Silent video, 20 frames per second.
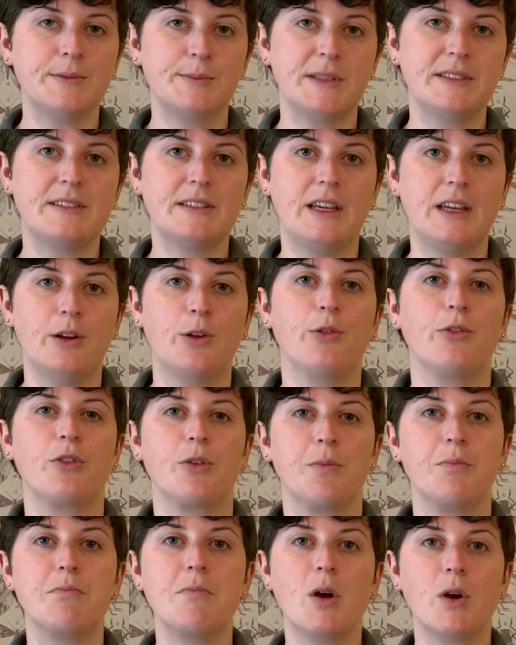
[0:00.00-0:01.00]
mosquitoes
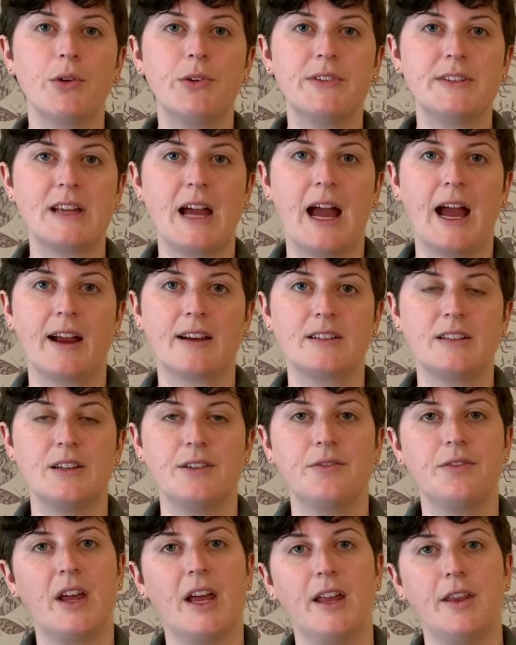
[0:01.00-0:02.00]
are most
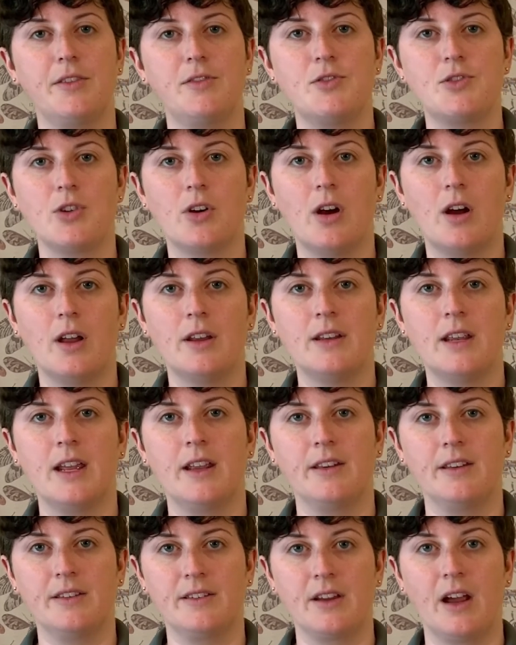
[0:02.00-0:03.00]
active at dawn
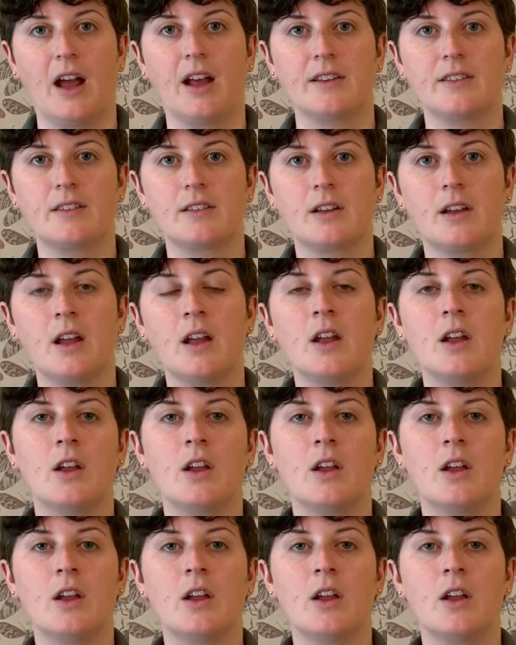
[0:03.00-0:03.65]
and dusk,